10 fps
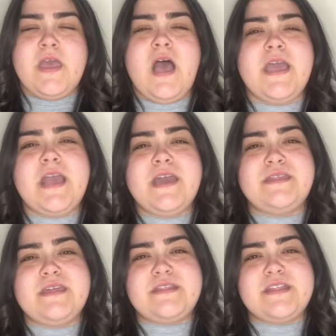Hi guys,
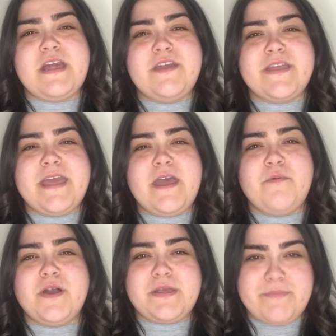it's Daniela again and
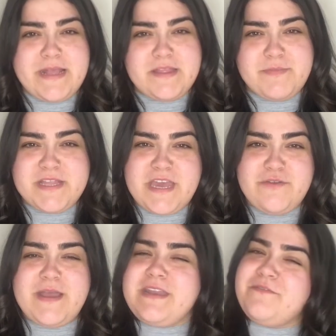welcome back to my channel,
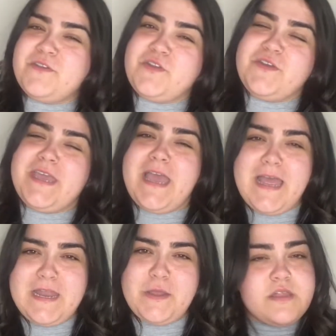and if you're new here,
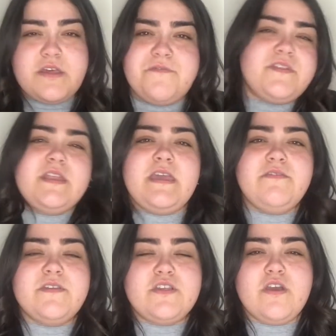hello. So for today's
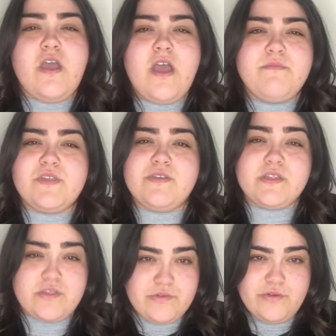video, I'm doing a
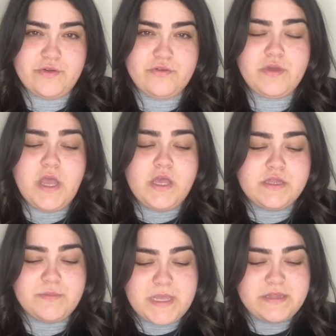tutorial. So
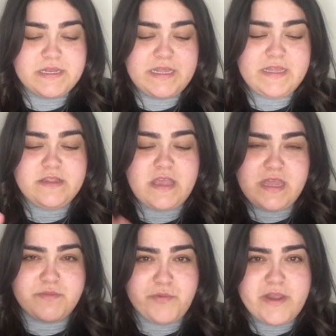basically the
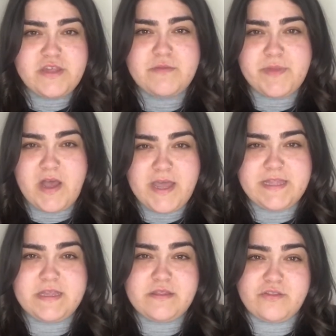inspiration behind
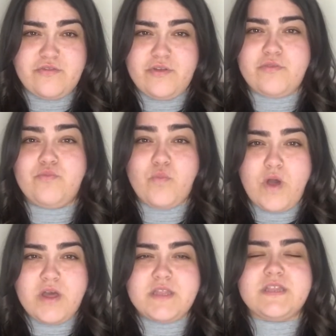this tutorial
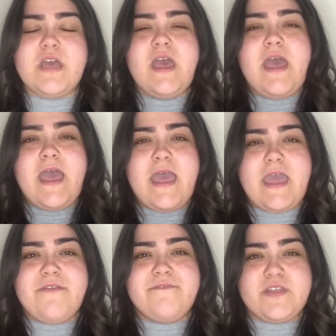was
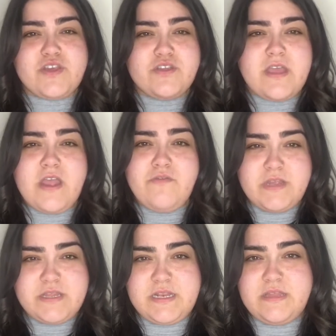a video that I
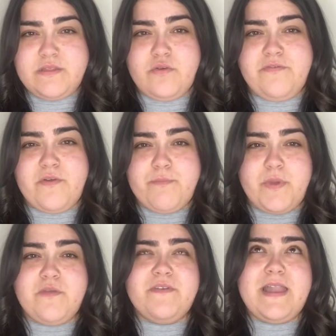recently saw from
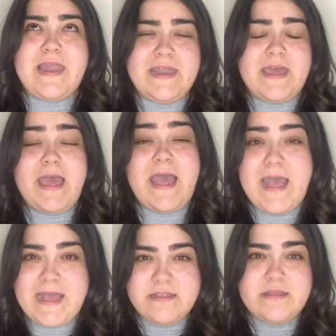both Alana
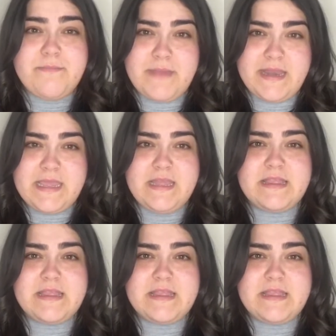and Manny.